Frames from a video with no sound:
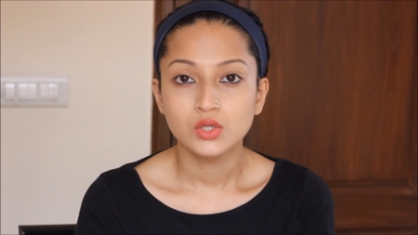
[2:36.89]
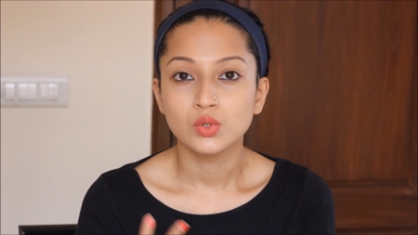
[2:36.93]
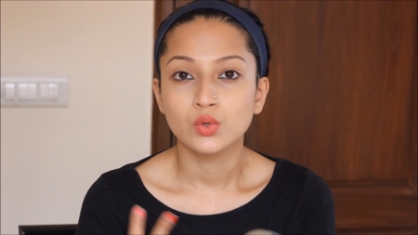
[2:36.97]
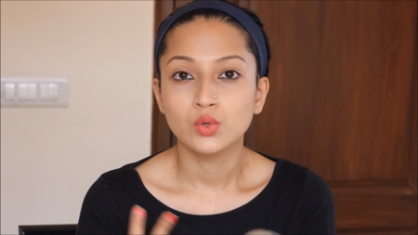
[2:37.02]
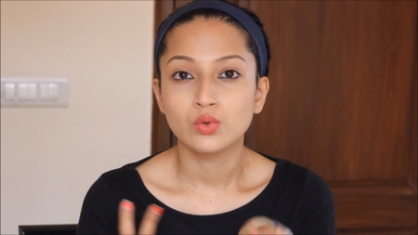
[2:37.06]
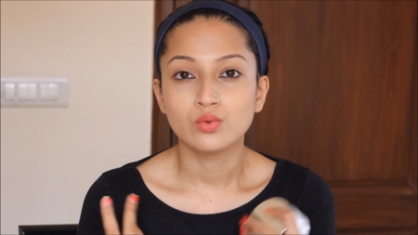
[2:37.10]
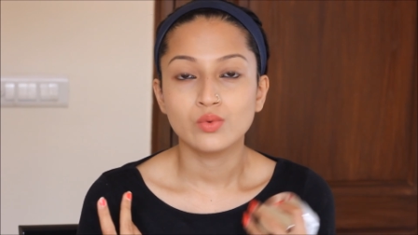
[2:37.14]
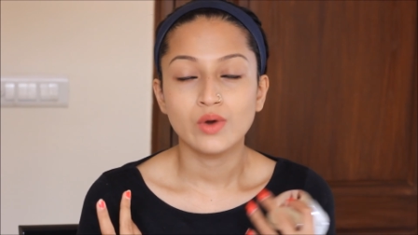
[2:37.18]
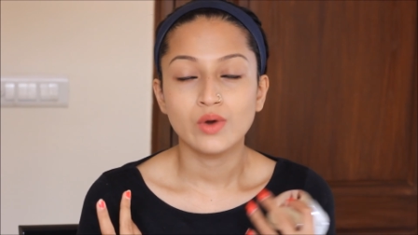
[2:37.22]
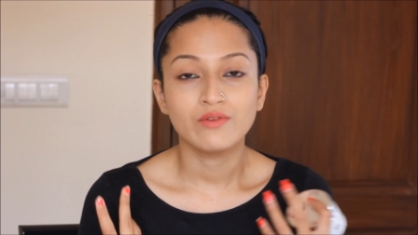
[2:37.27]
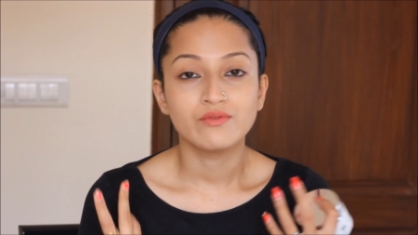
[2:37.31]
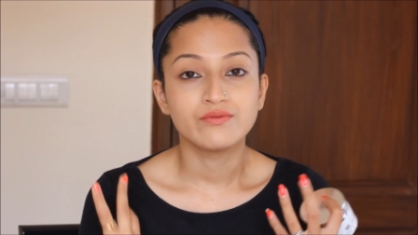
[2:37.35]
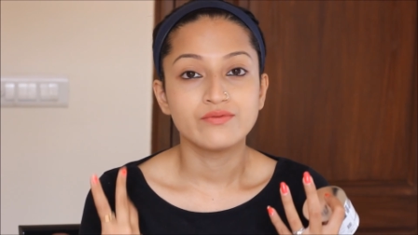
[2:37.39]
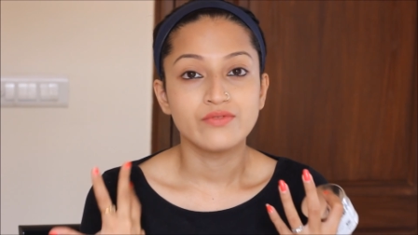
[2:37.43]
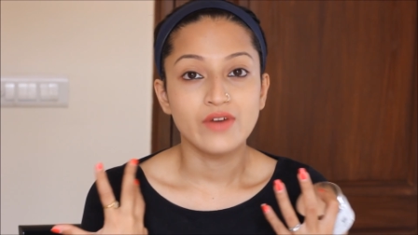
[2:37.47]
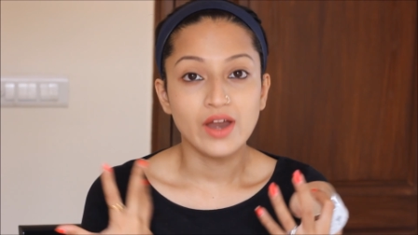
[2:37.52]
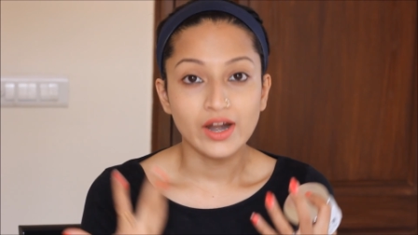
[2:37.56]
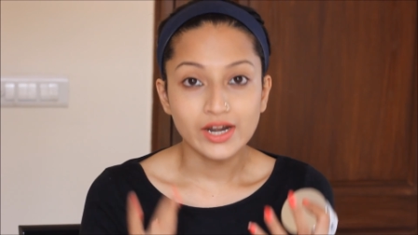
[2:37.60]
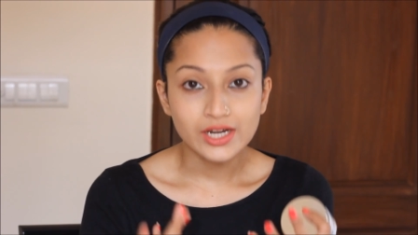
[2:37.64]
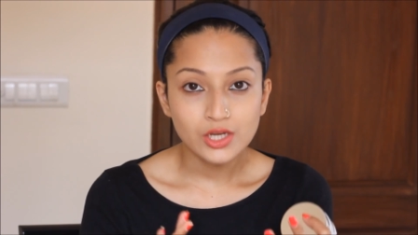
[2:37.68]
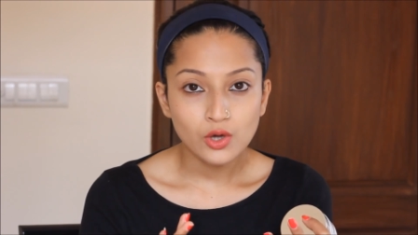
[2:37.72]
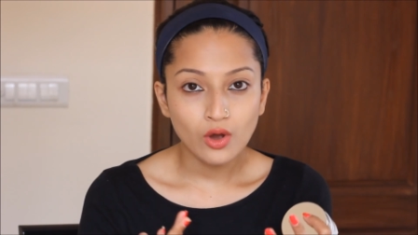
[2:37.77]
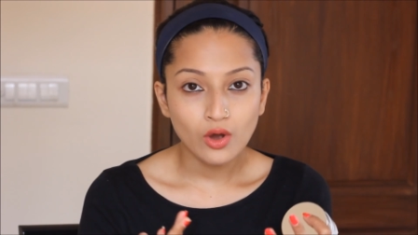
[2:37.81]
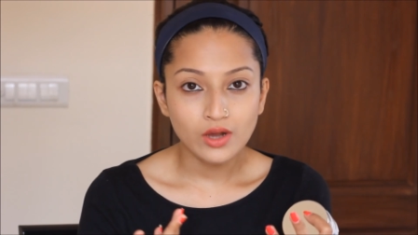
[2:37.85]
those who have
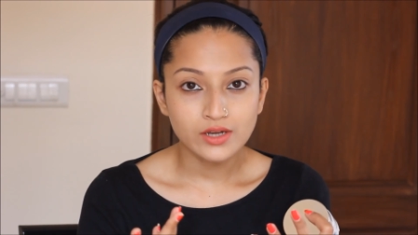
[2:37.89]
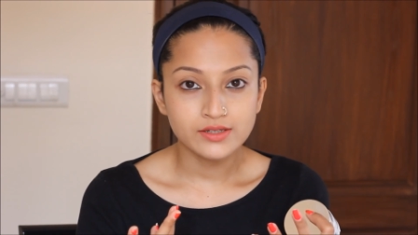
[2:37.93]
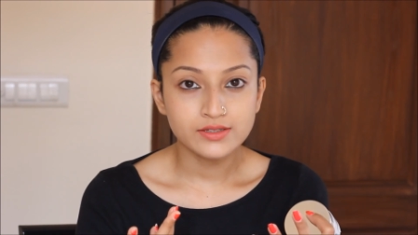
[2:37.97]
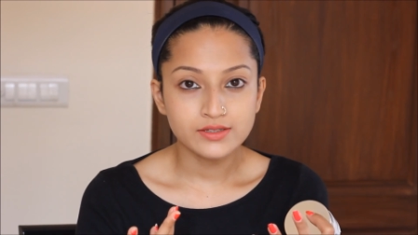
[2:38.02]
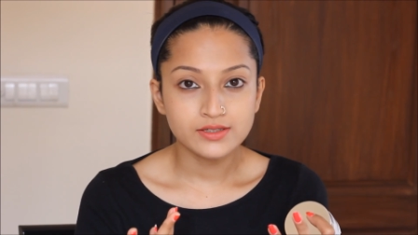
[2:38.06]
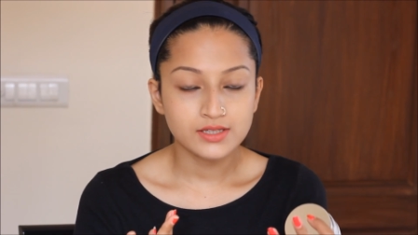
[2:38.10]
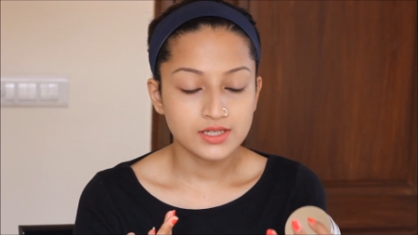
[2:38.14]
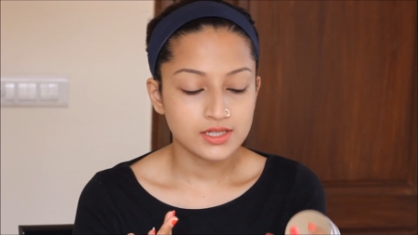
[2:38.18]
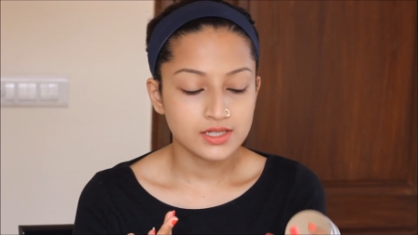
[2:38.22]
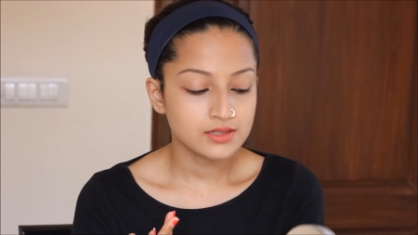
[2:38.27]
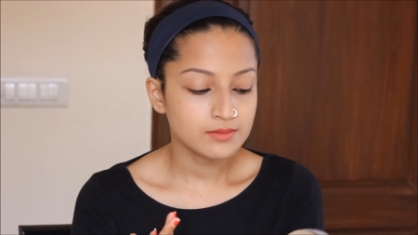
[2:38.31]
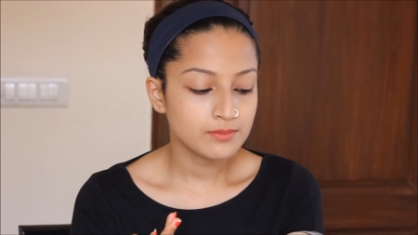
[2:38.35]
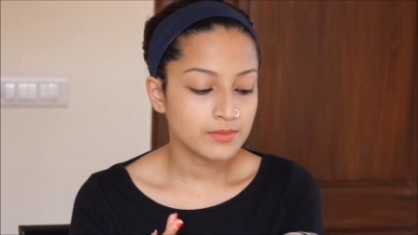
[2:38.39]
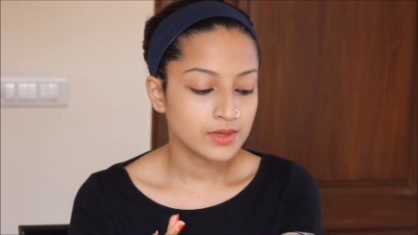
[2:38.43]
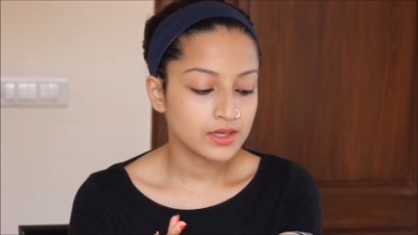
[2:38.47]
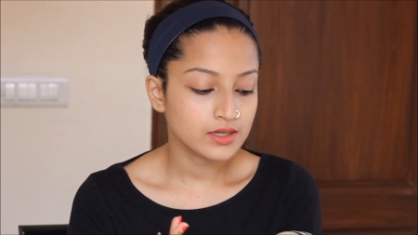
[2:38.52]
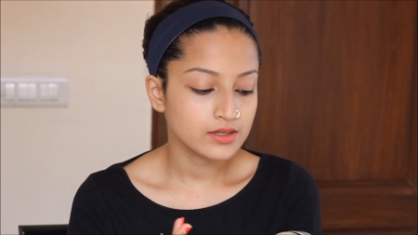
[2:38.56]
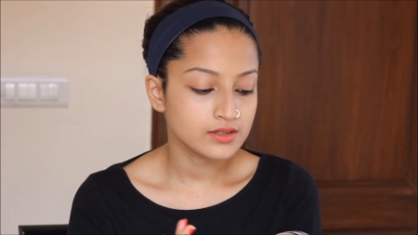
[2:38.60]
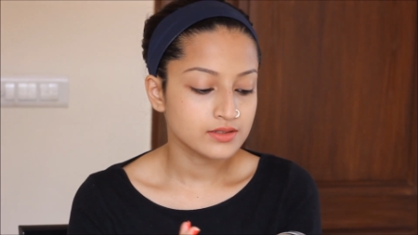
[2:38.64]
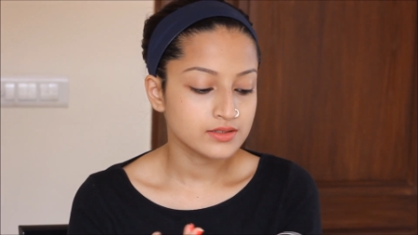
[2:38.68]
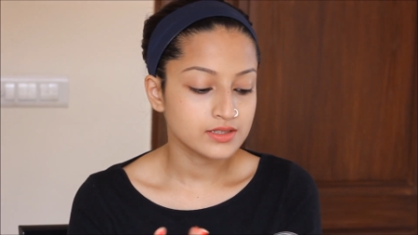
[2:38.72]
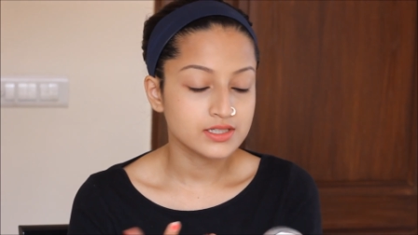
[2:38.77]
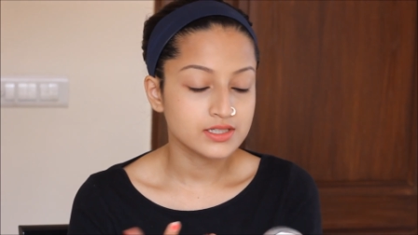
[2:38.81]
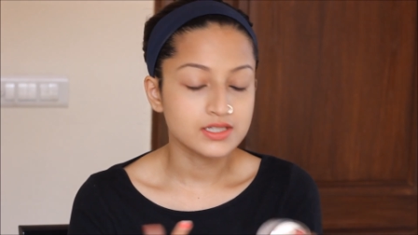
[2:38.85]
very oily skin
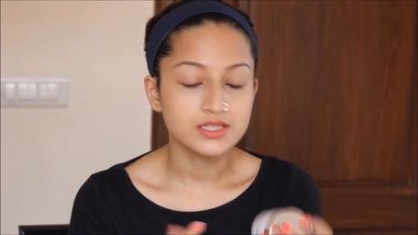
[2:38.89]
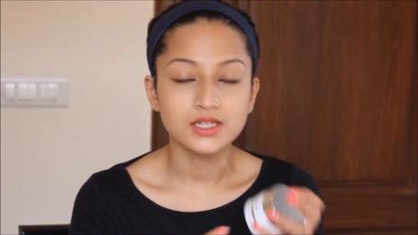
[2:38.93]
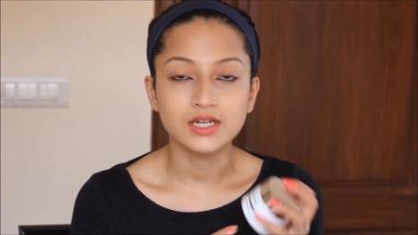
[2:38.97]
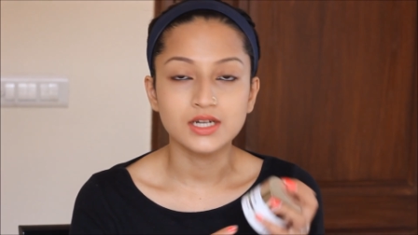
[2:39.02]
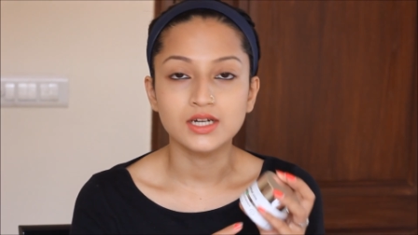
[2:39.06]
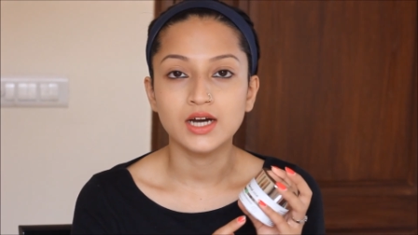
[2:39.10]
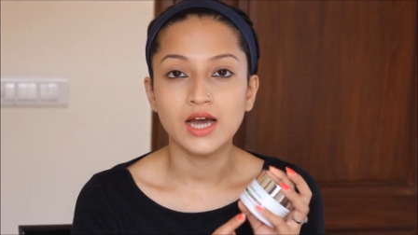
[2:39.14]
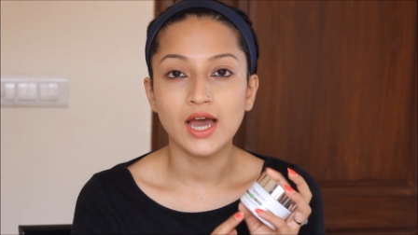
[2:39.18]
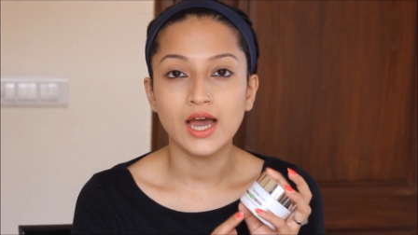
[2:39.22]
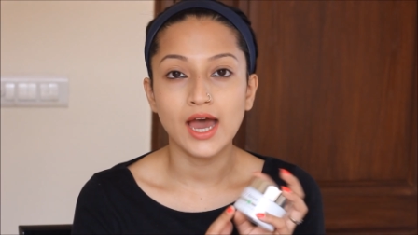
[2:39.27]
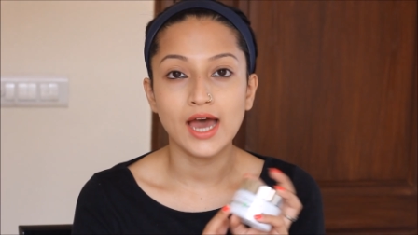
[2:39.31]
because it uh,